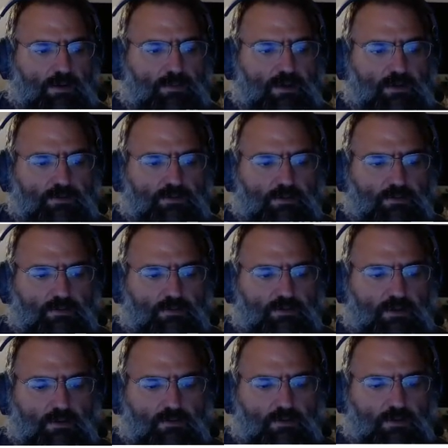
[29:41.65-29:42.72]
It also
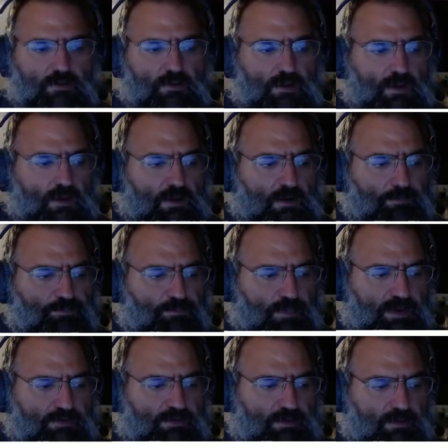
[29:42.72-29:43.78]
shows you
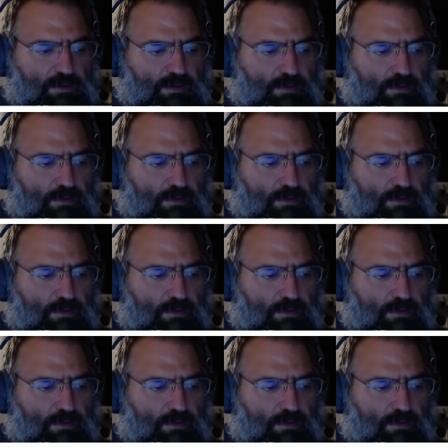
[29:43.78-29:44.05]
basically